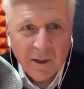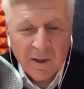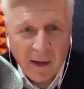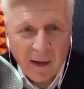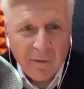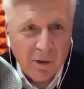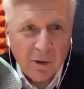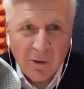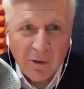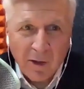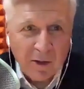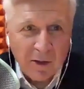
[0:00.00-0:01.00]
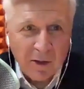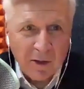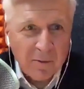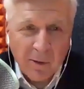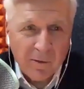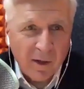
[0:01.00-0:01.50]
drive you to do things
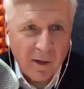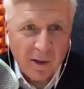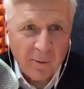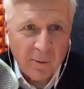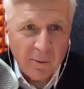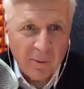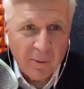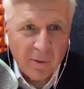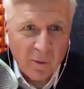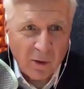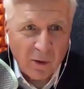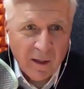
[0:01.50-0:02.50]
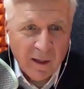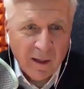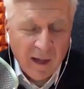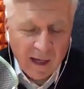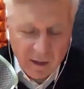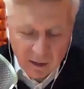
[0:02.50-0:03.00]
maybe you've never done before.
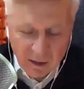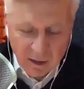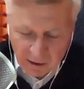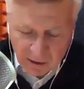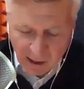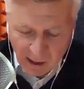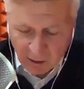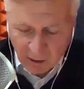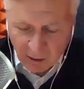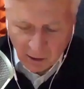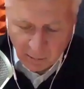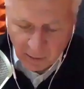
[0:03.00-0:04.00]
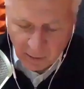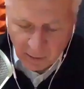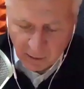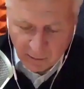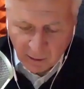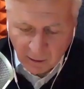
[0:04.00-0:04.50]
I just sketched down a little
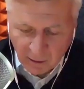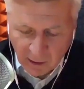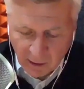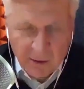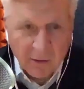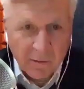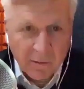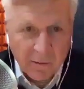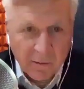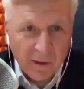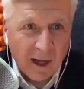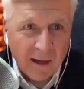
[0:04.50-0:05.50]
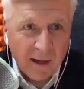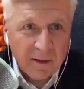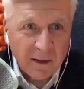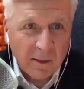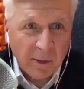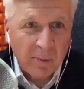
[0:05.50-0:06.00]
bit of a list of things that
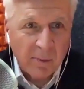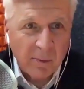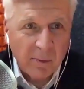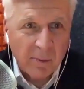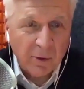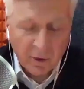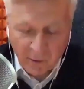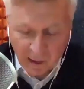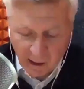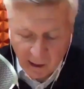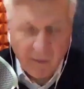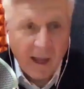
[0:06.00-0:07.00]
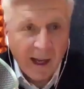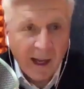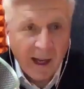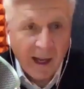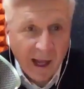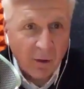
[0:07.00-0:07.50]
I see people doing right now
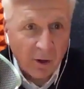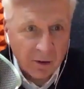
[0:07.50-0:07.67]
that have